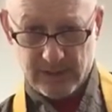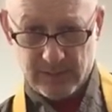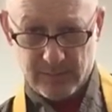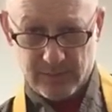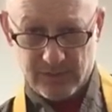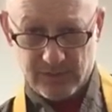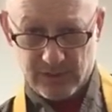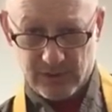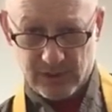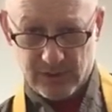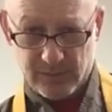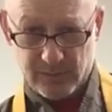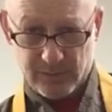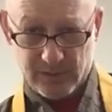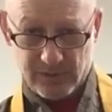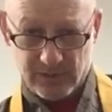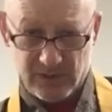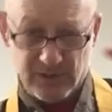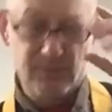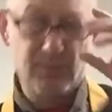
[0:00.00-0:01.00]
beside,
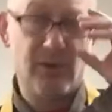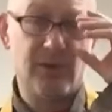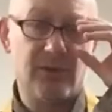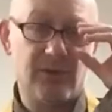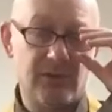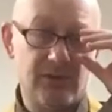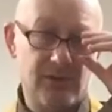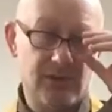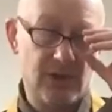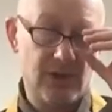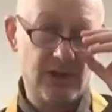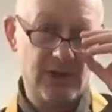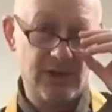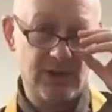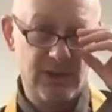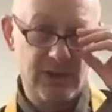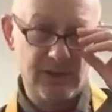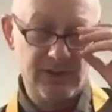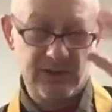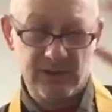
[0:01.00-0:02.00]
because his mother's died,
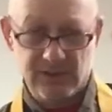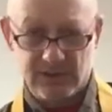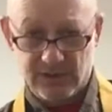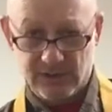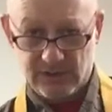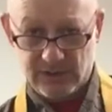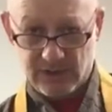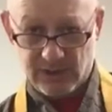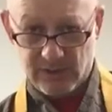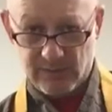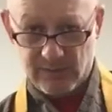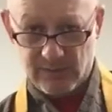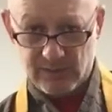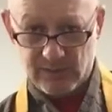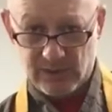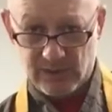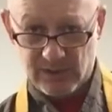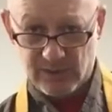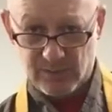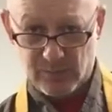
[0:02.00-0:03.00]
and he sees the stick of
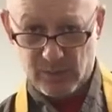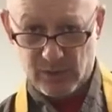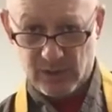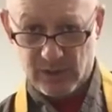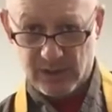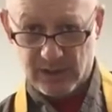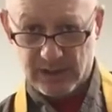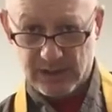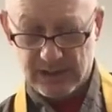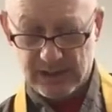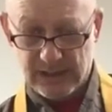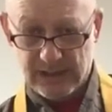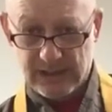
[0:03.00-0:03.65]
incense burning,